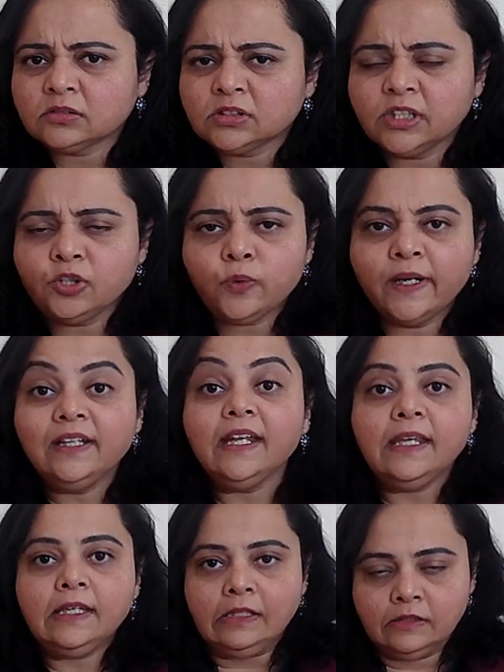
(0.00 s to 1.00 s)
say 20
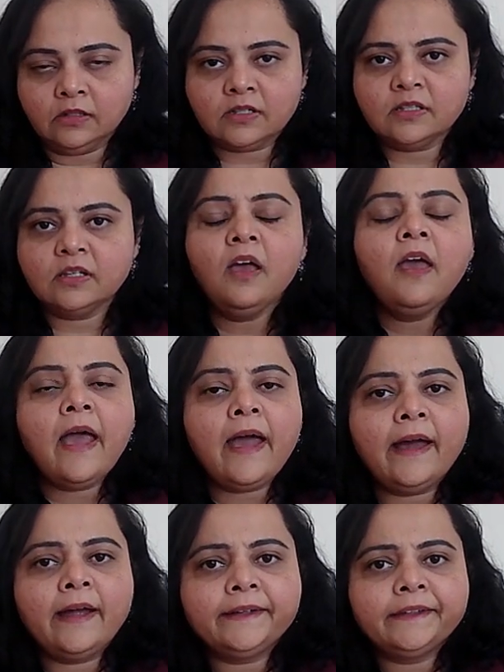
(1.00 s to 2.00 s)
years,
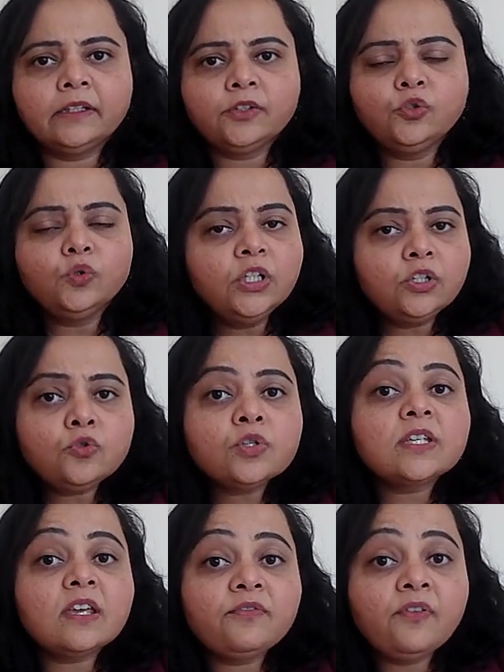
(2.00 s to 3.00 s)
and you need to
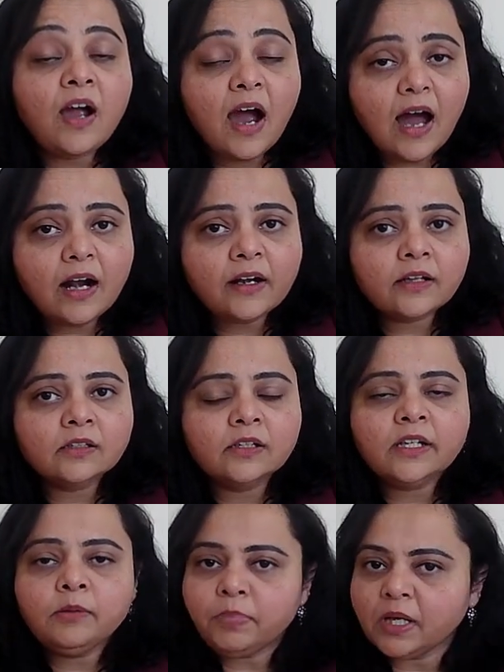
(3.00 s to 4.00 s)
safeguard the
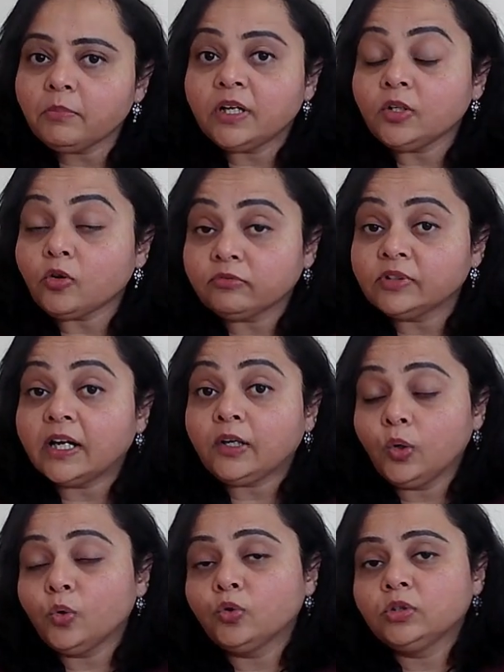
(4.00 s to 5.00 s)
repayment of that
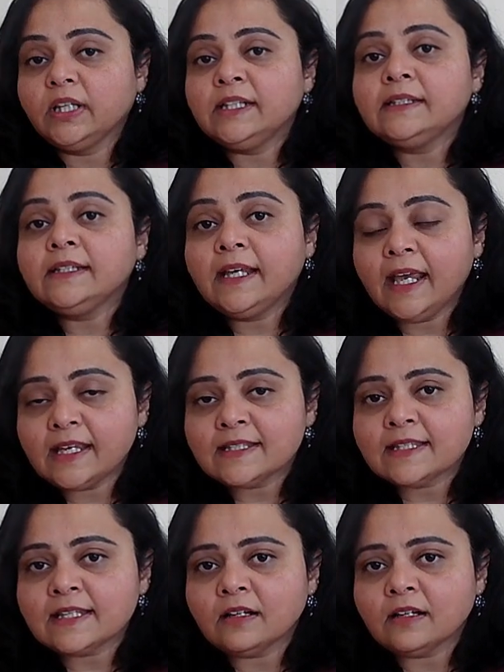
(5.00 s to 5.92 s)
loan in case